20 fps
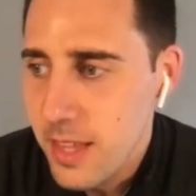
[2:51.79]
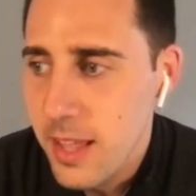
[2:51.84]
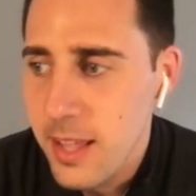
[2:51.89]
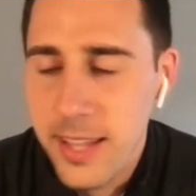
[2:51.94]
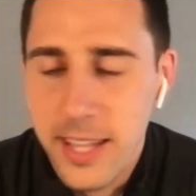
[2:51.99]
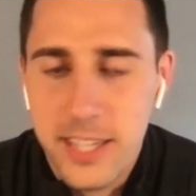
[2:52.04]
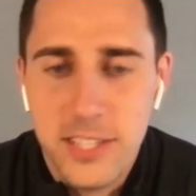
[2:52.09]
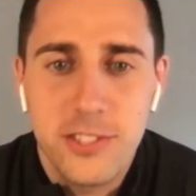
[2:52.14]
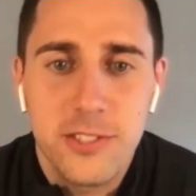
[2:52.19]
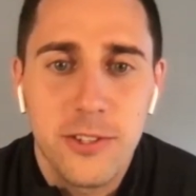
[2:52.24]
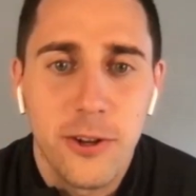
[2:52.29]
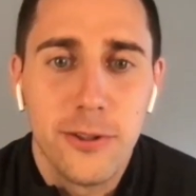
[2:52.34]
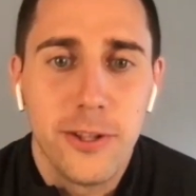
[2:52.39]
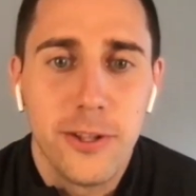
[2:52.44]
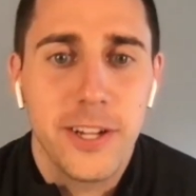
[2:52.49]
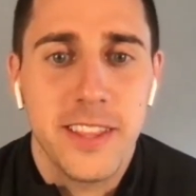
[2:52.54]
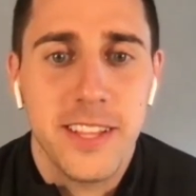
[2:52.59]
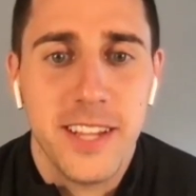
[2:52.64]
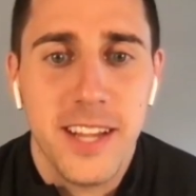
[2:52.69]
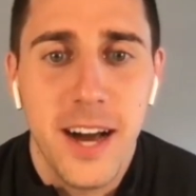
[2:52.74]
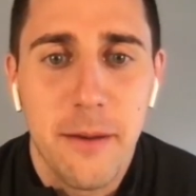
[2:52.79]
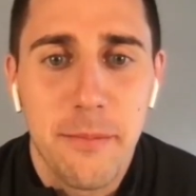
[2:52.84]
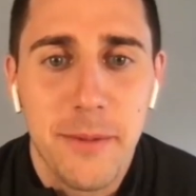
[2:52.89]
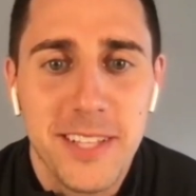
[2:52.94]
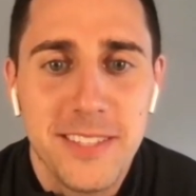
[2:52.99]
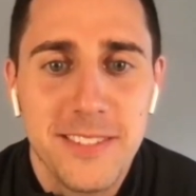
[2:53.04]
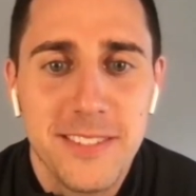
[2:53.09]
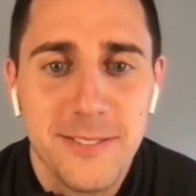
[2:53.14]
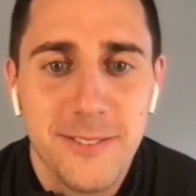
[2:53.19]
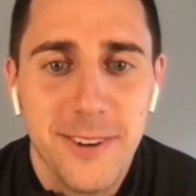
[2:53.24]
like just don't look at the
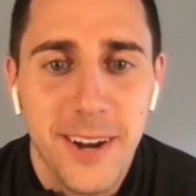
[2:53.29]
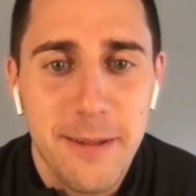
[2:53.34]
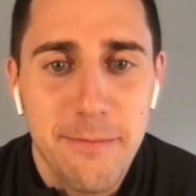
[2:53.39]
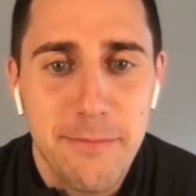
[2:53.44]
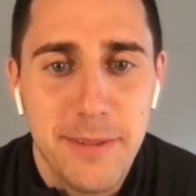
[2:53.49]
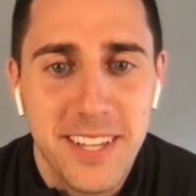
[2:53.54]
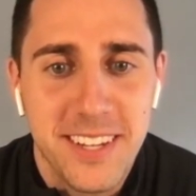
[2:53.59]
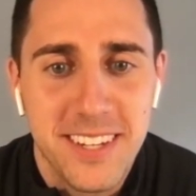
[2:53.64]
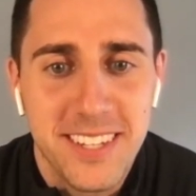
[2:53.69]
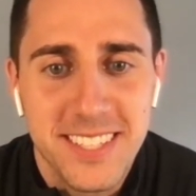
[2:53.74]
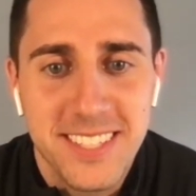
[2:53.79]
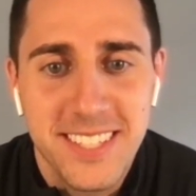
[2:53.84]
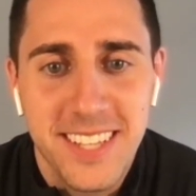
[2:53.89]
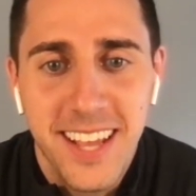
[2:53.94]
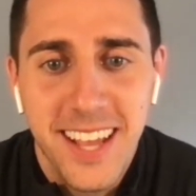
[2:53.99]
comments right because